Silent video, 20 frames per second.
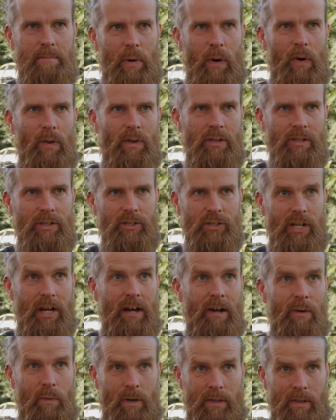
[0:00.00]
bond and
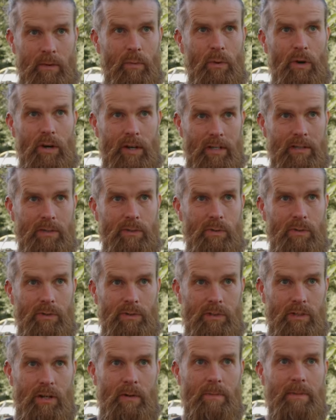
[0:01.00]
gel when they're working
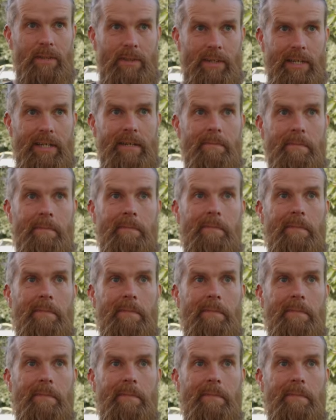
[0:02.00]
towards a common theme.